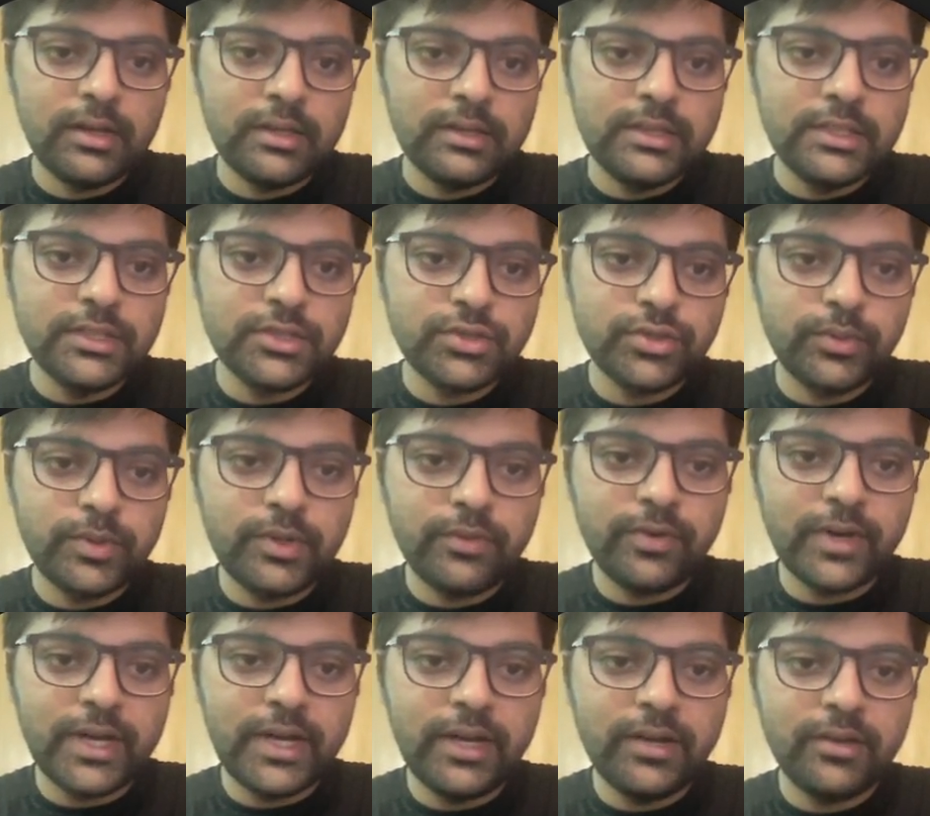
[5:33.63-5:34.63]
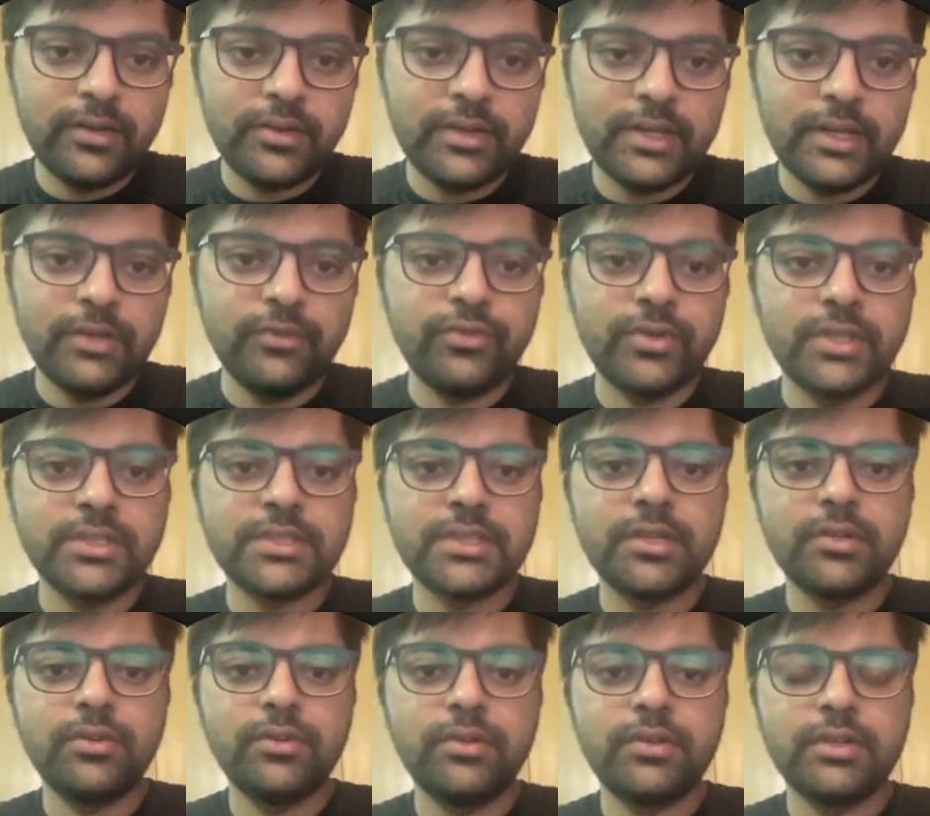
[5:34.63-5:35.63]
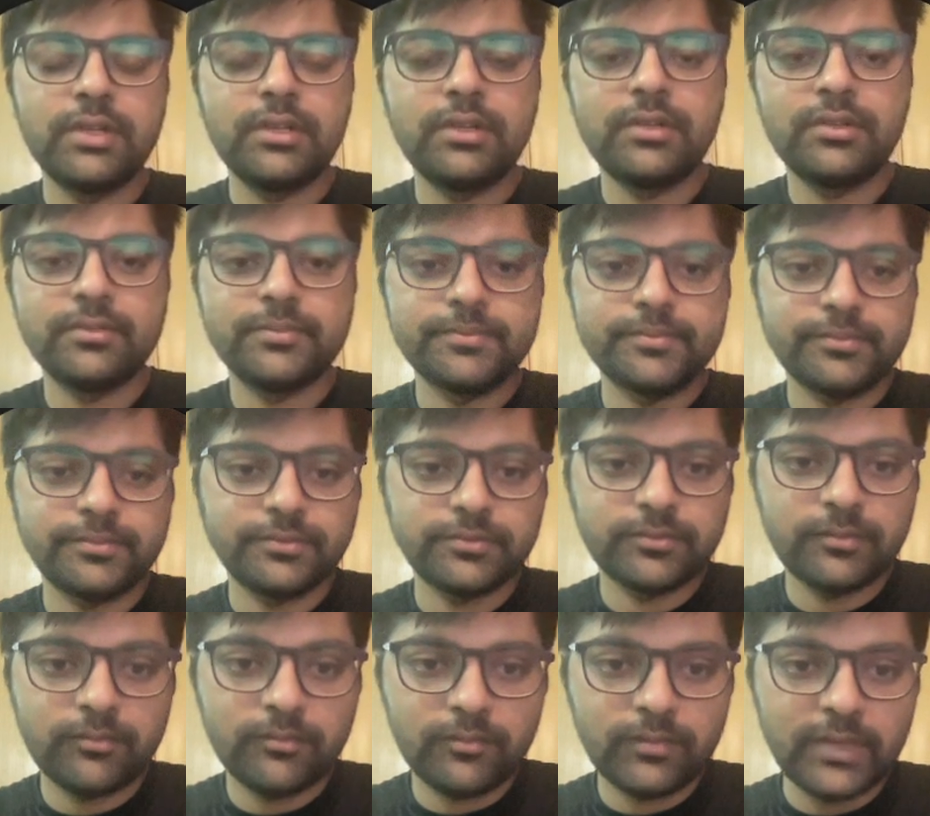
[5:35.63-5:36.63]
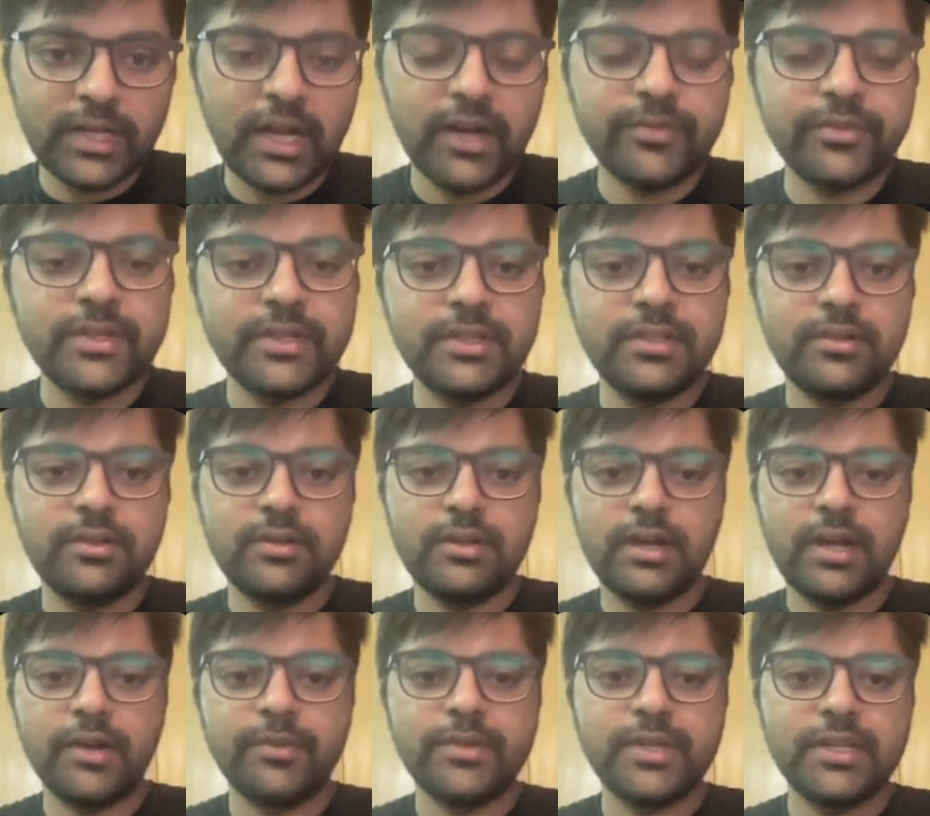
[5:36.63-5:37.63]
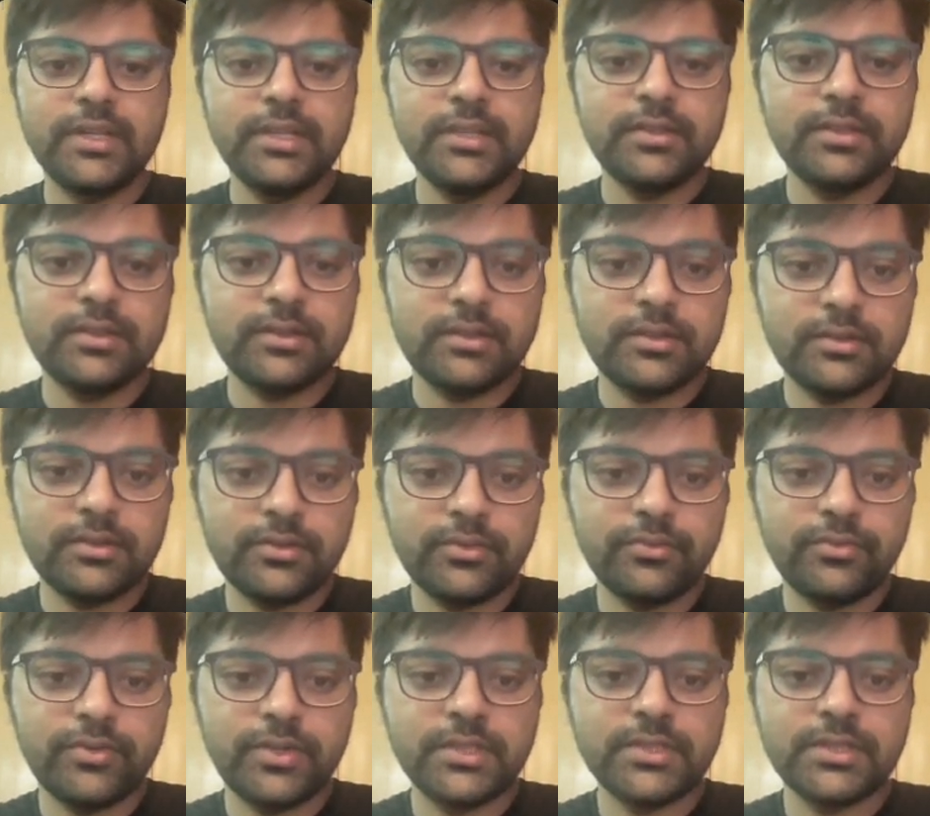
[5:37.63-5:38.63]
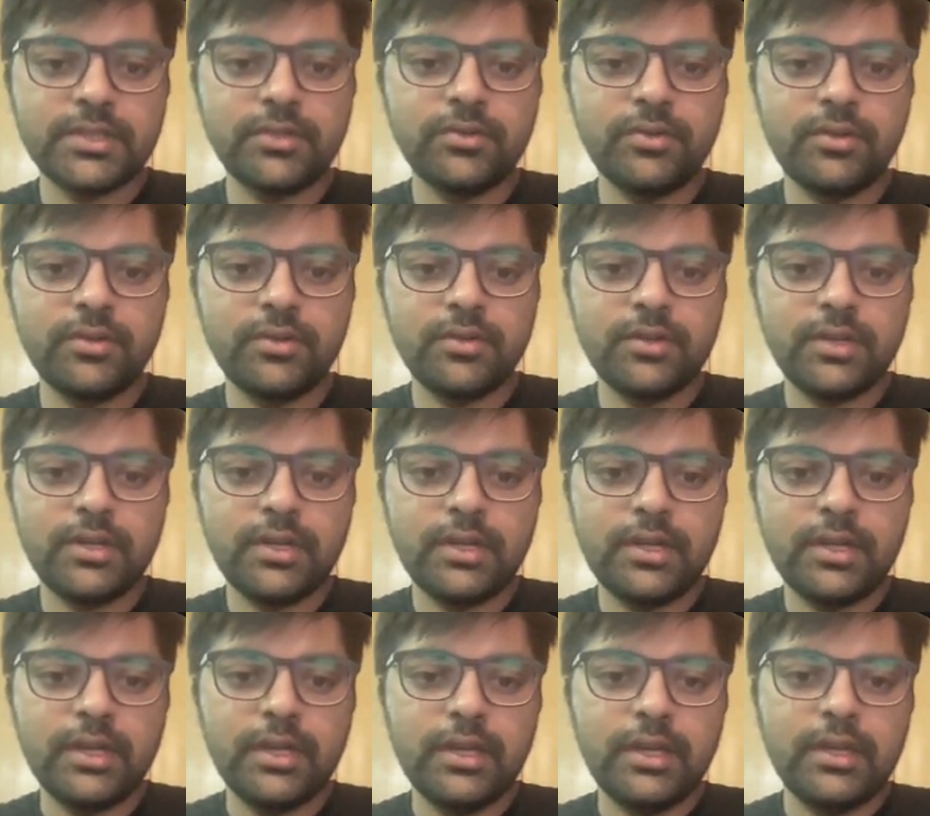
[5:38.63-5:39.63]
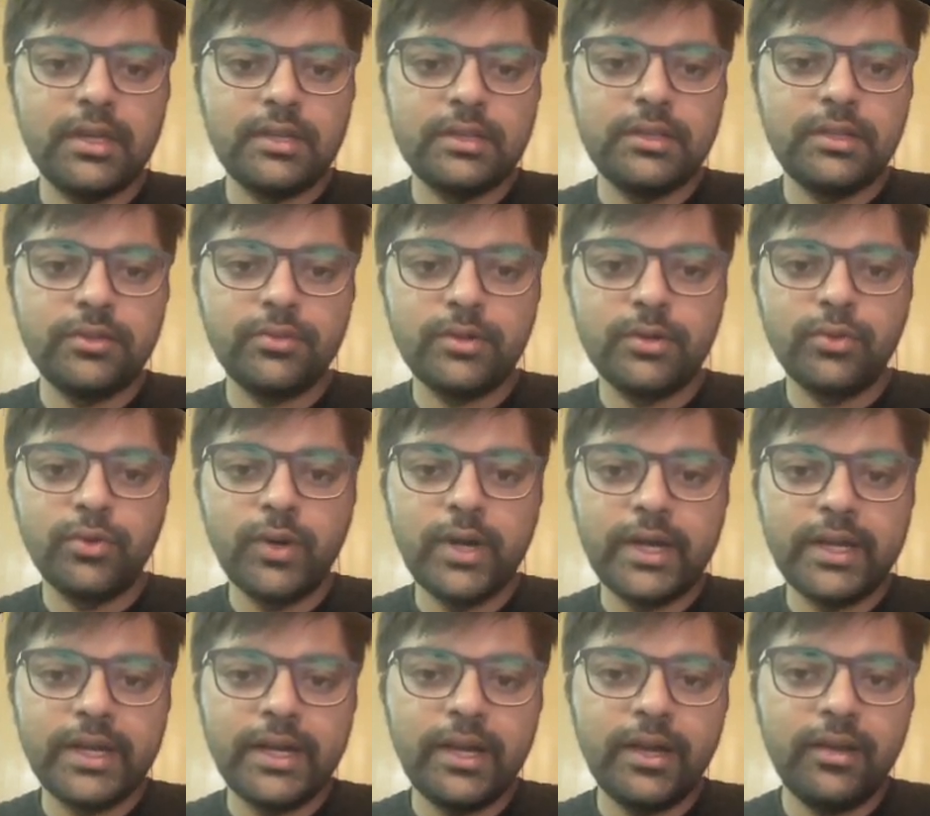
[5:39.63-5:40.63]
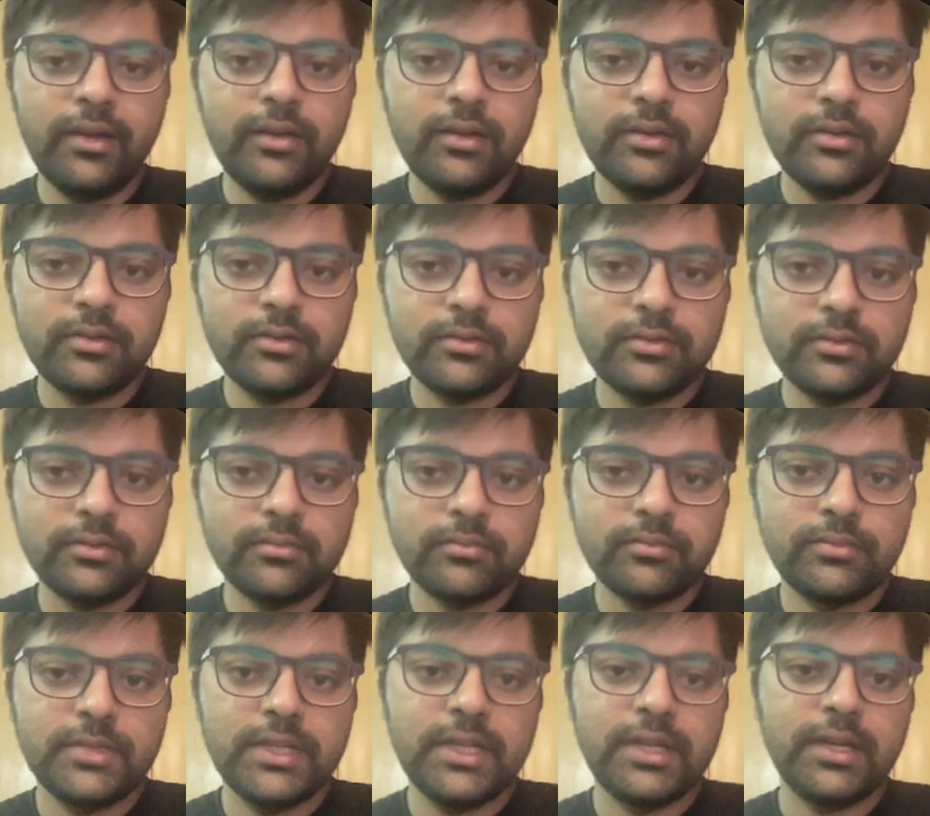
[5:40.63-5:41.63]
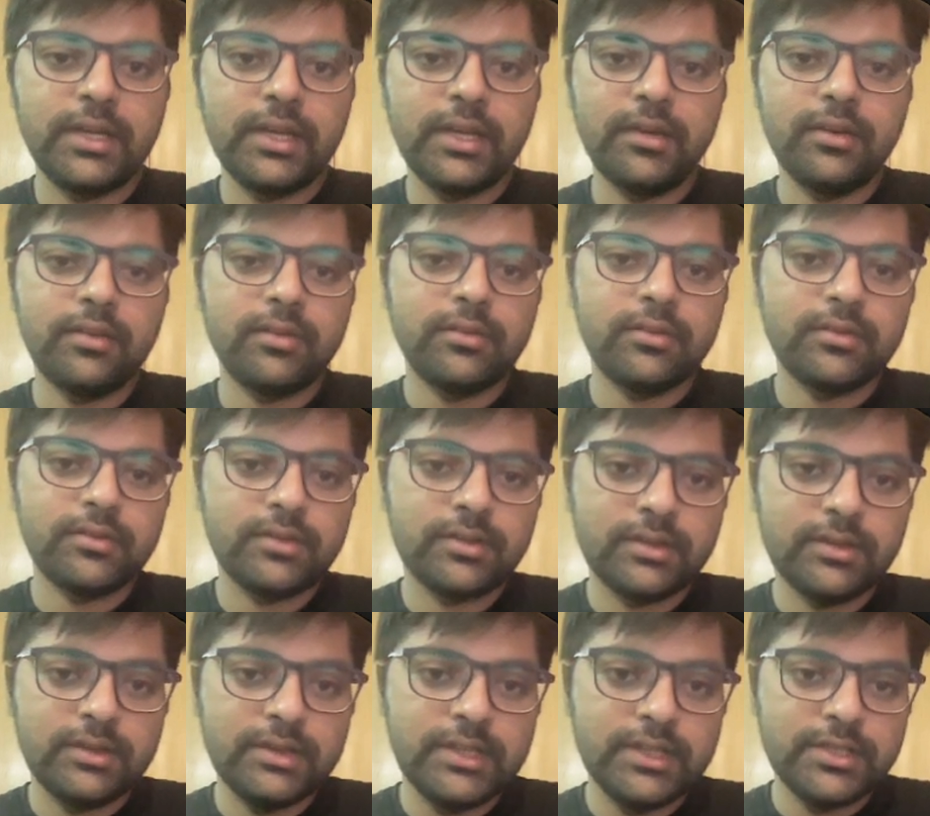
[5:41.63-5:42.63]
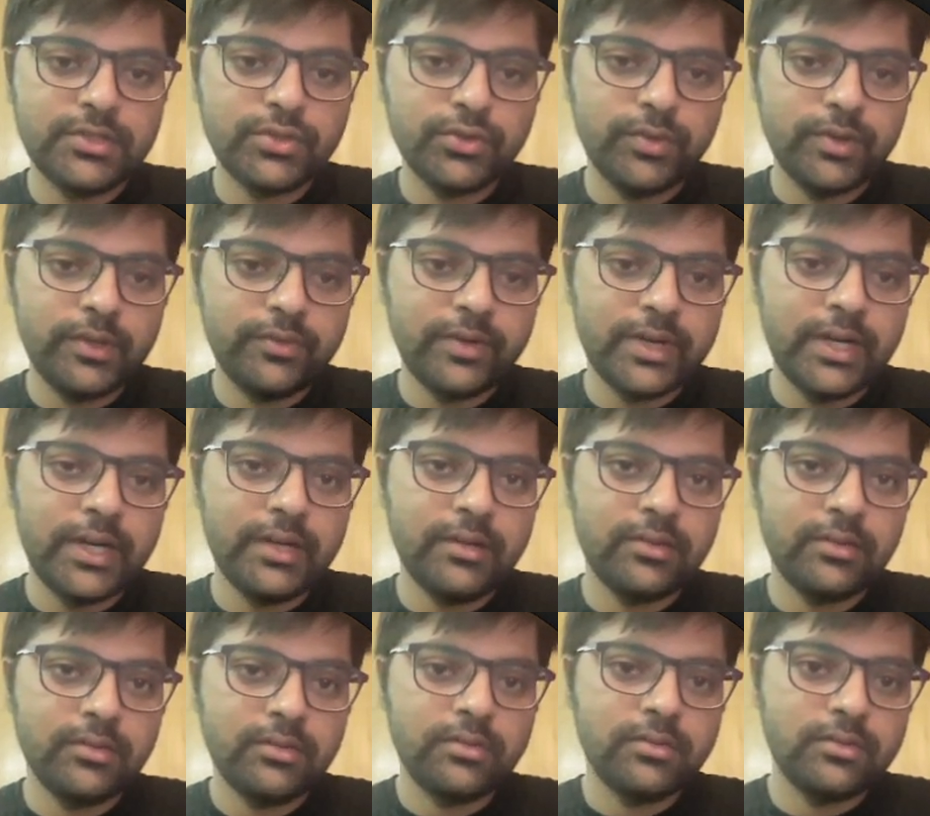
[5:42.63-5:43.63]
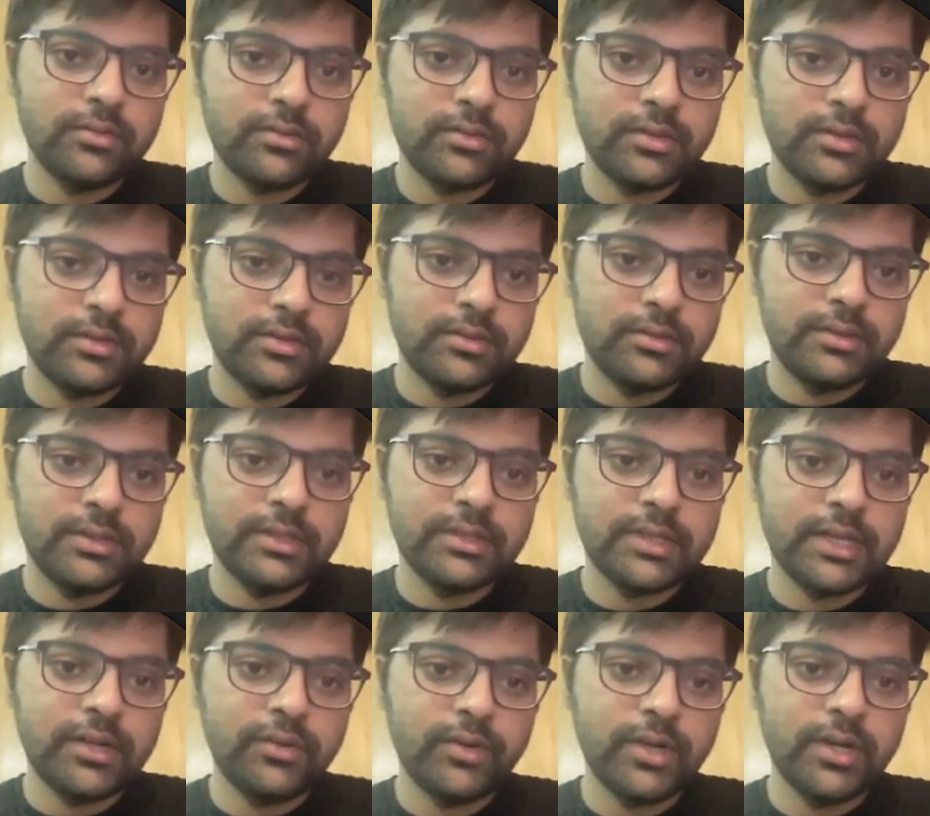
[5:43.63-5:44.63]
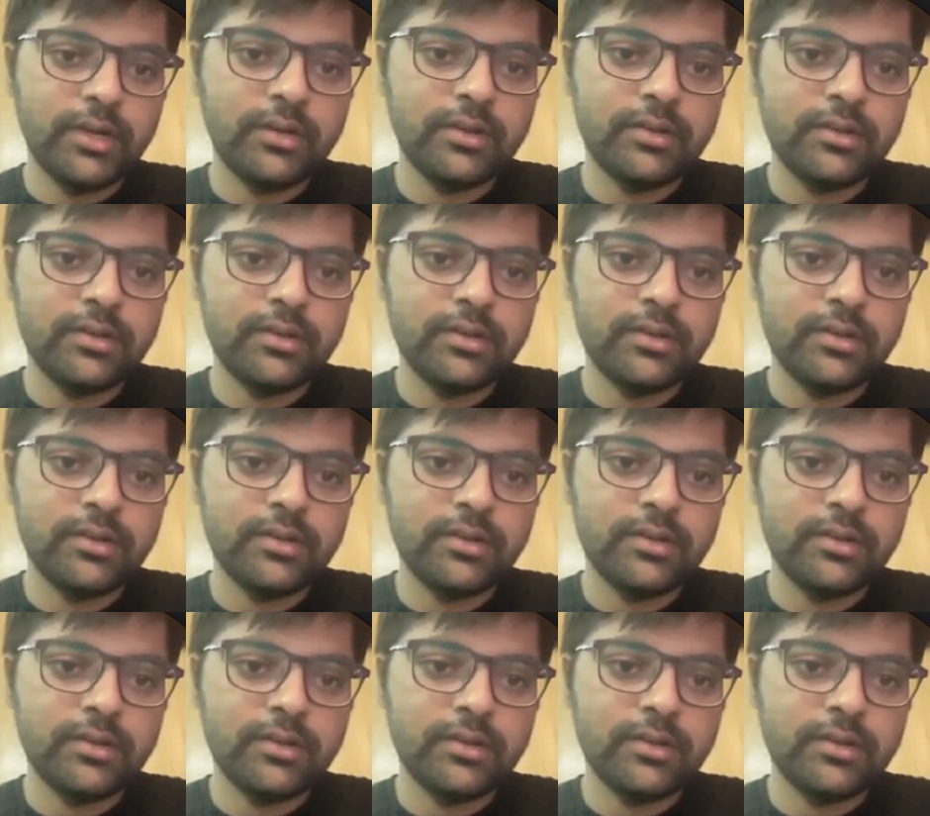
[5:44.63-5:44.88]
These two will fight in first round. After this first round, this will go at end. Then again, these two will fight, 6 and 1.